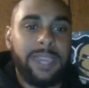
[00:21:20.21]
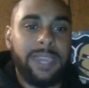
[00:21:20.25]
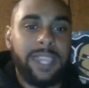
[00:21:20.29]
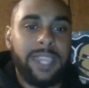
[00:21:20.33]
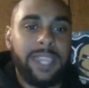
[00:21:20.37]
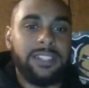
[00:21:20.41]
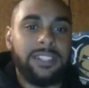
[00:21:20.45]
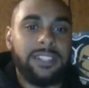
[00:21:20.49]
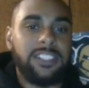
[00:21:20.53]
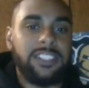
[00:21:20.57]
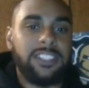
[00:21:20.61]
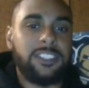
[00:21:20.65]

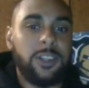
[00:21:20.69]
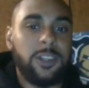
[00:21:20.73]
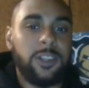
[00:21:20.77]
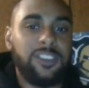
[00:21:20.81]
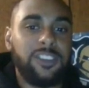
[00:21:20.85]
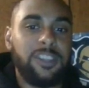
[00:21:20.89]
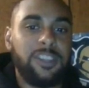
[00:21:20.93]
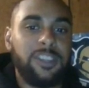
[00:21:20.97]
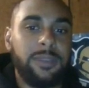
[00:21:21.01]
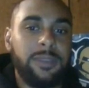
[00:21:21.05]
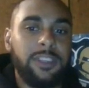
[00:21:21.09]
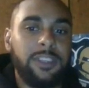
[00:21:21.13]
Just show some
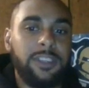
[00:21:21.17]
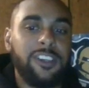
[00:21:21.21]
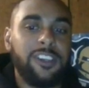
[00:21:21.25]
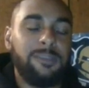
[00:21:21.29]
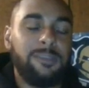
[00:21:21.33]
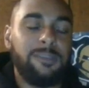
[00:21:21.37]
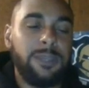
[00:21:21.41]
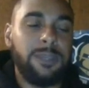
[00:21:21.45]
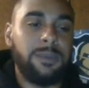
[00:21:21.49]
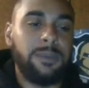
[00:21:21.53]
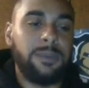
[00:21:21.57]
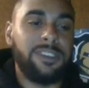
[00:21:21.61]
of those
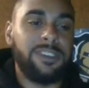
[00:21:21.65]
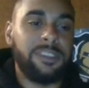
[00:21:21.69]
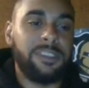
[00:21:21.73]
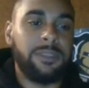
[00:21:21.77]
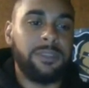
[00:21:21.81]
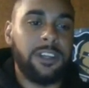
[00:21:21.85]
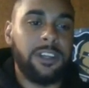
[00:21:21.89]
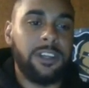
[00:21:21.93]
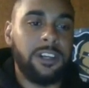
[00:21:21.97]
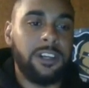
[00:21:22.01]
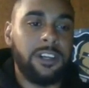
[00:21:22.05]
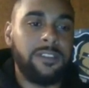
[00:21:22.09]
people some
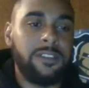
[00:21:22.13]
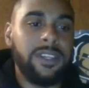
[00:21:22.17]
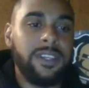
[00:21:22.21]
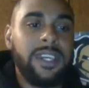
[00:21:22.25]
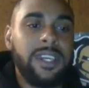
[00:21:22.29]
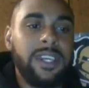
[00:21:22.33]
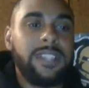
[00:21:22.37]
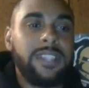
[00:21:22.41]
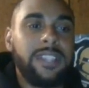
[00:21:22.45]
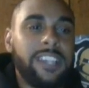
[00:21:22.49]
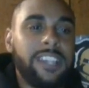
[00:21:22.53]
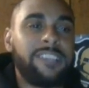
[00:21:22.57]
love
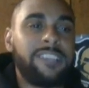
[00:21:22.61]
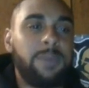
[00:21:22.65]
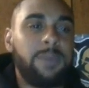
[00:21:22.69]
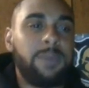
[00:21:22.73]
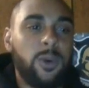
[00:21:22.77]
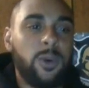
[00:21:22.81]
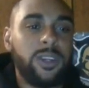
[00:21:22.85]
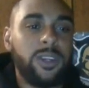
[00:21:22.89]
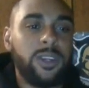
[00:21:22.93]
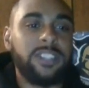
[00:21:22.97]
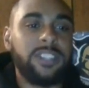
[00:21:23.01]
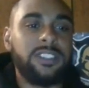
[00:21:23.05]
that's poured
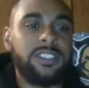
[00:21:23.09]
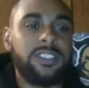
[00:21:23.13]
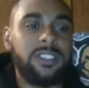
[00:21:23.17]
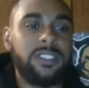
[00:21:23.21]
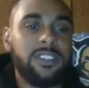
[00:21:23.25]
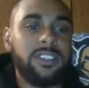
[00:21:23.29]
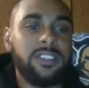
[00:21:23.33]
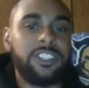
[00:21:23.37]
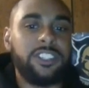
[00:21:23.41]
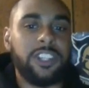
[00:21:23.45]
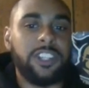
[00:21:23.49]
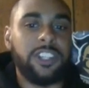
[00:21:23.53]
into your
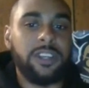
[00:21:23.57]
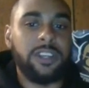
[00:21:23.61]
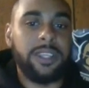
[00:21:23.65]
journey.